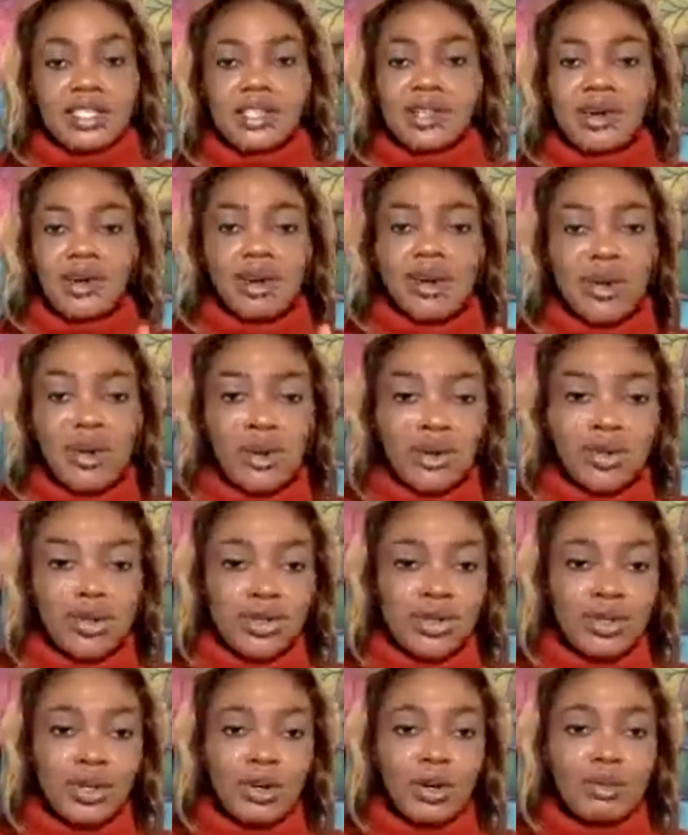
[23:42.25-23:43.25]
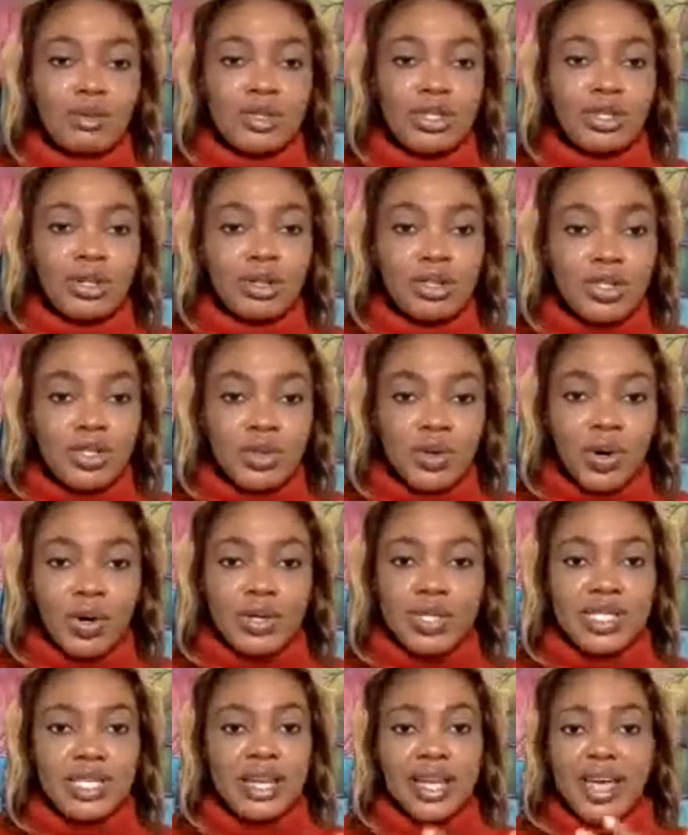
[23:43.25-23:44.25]
or you come talk to
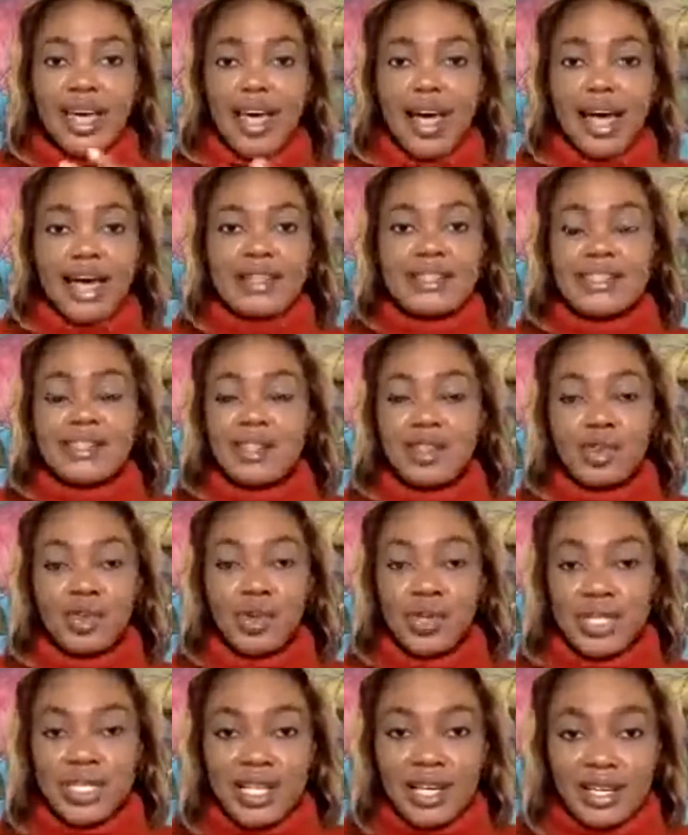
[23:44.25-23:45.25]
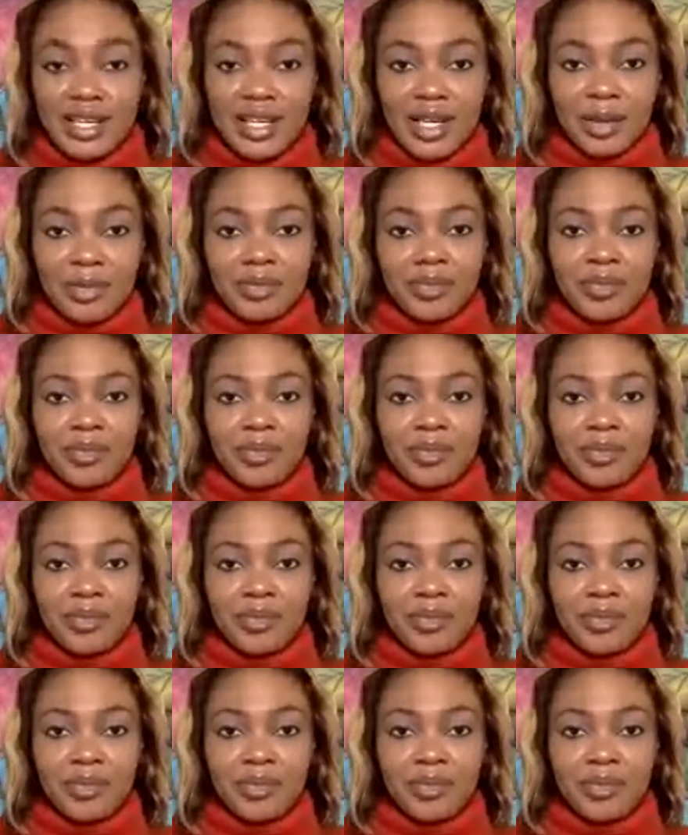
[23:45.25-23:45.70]
us at Redalia.